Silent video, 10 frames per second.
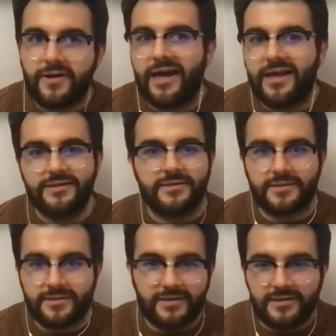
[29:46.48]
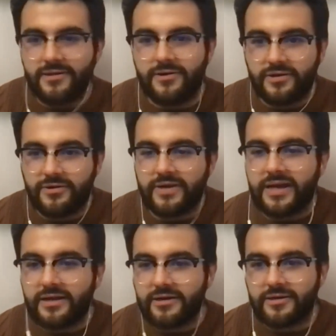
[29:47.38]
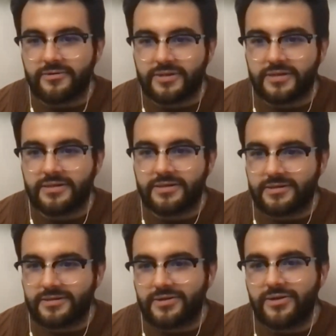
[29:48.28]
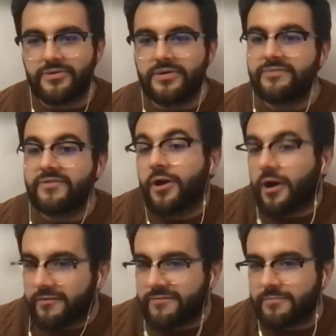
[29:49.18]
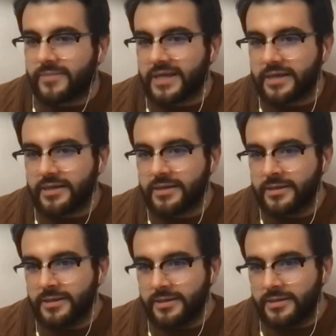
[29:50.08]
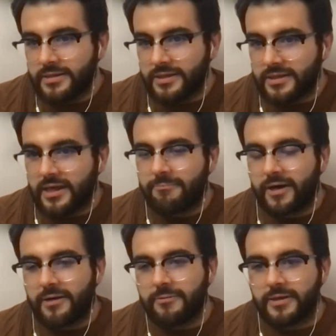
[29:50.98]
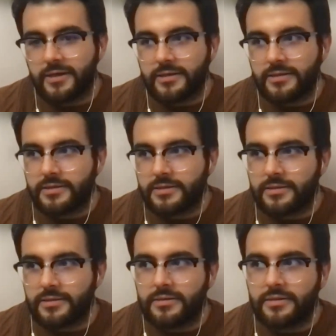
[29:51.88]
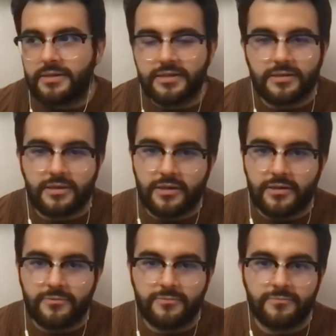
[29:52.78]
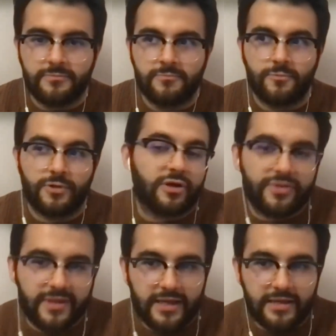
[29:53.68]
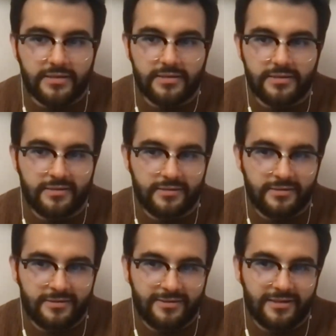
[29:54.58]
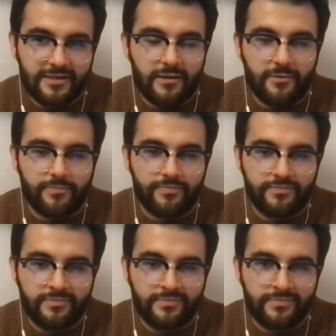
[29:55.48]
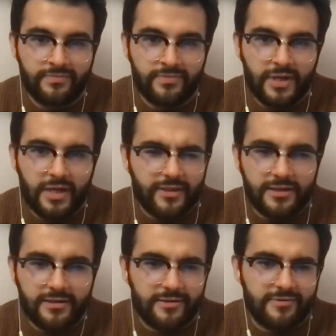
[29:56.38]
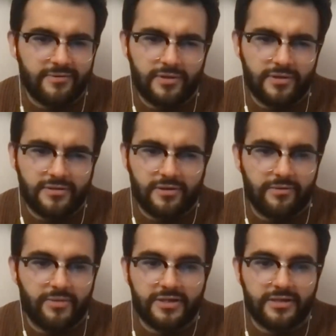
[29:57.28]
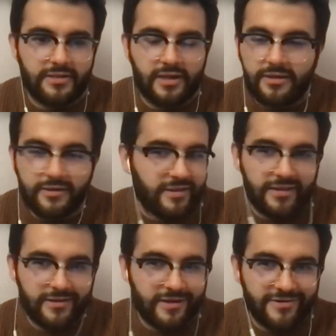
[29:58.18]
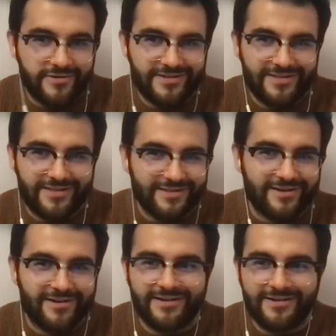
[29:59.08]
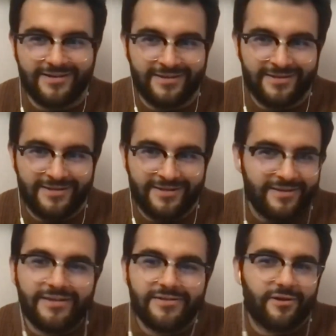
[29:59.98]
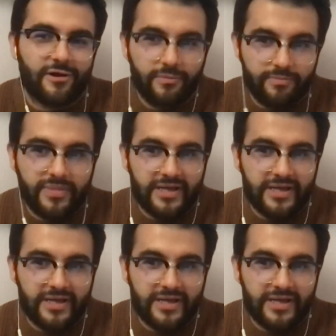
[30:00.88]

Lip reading: as a creator, it was just even hard for me to get by because these are real things. Um, I think Julio's already mentioned. Other than the ghosts, these are all